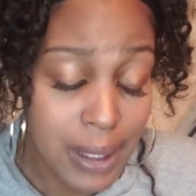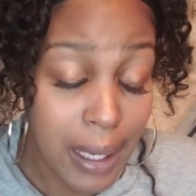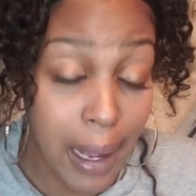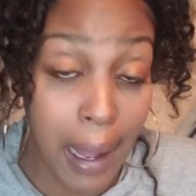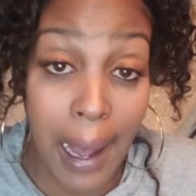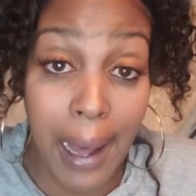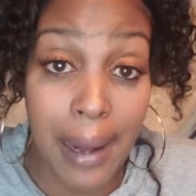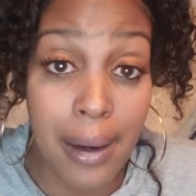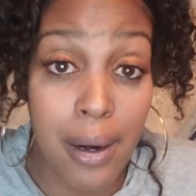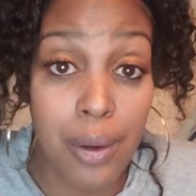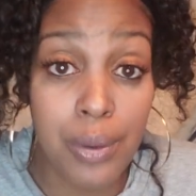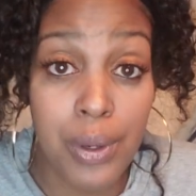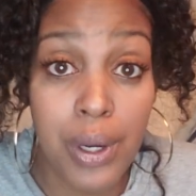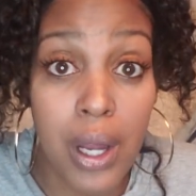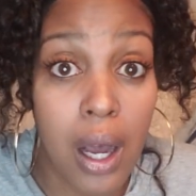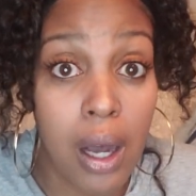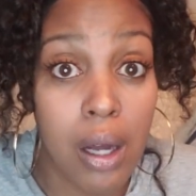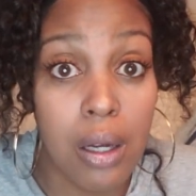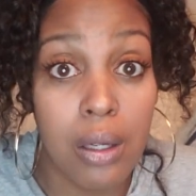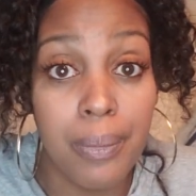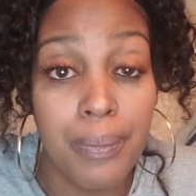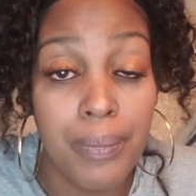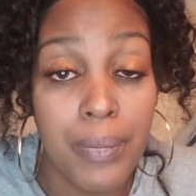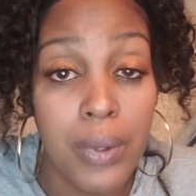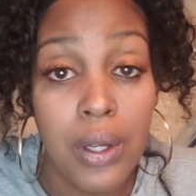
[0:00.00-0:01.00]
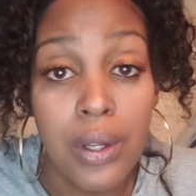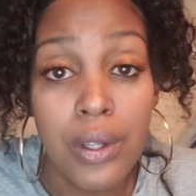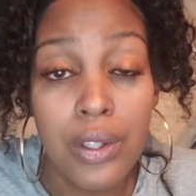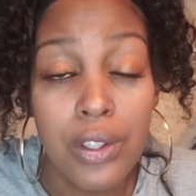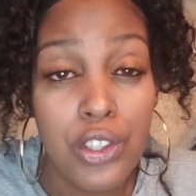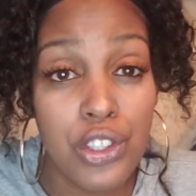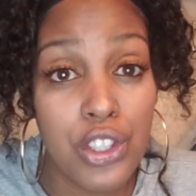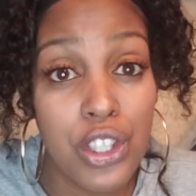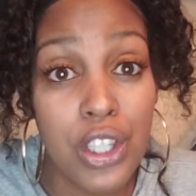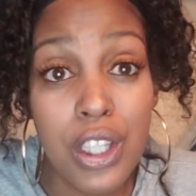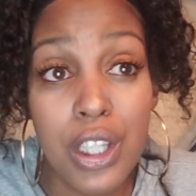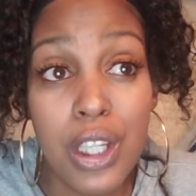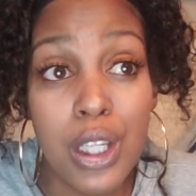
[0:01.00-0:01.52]
I don't know.
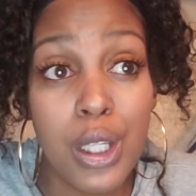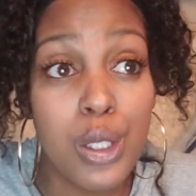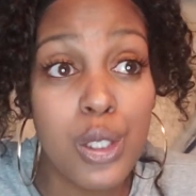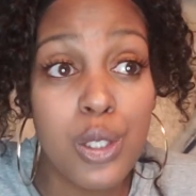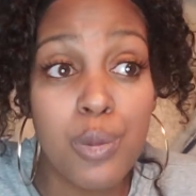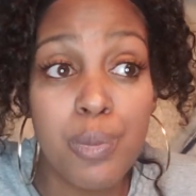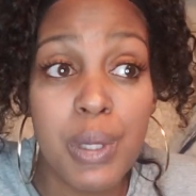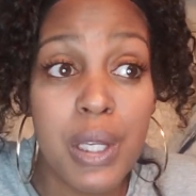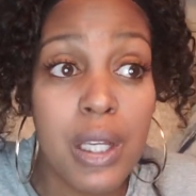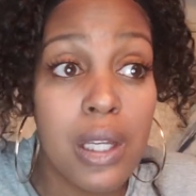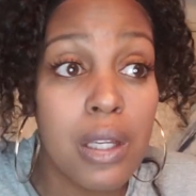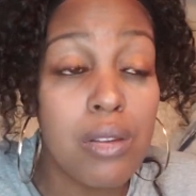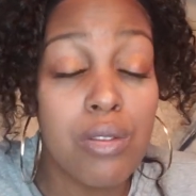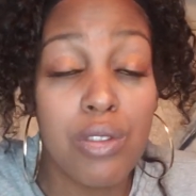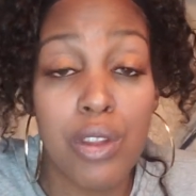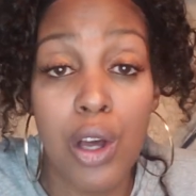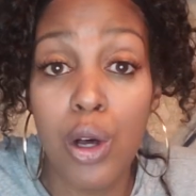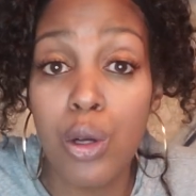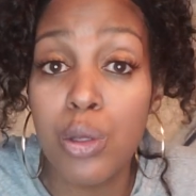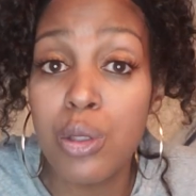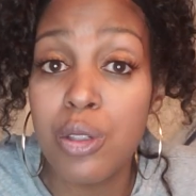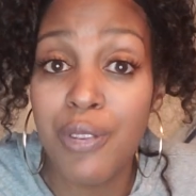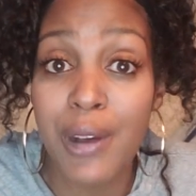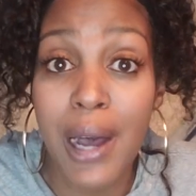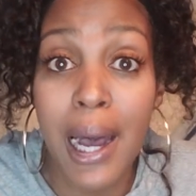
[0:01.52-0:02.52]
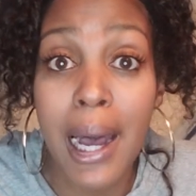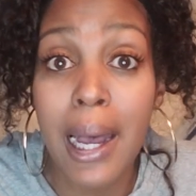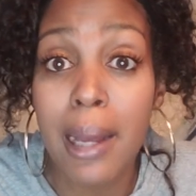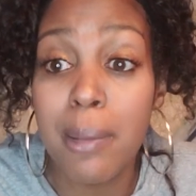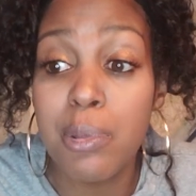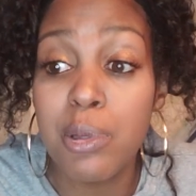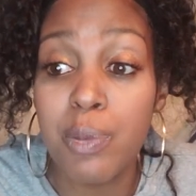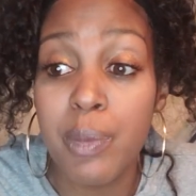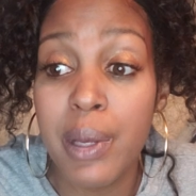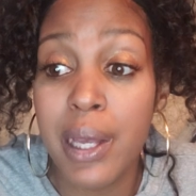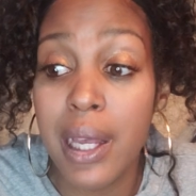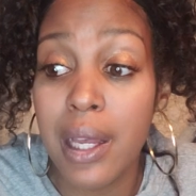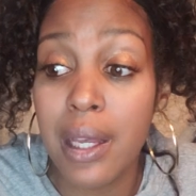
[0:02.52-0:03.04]
She gives me those
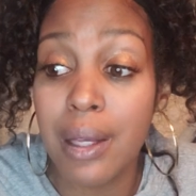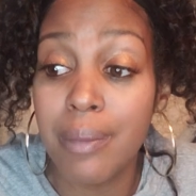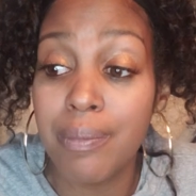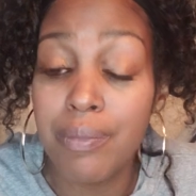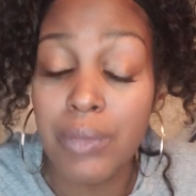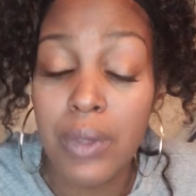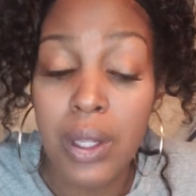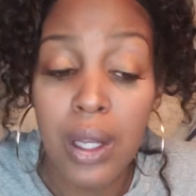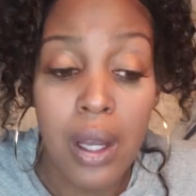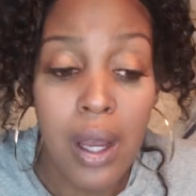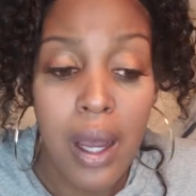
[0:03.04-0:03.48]
vibes, man.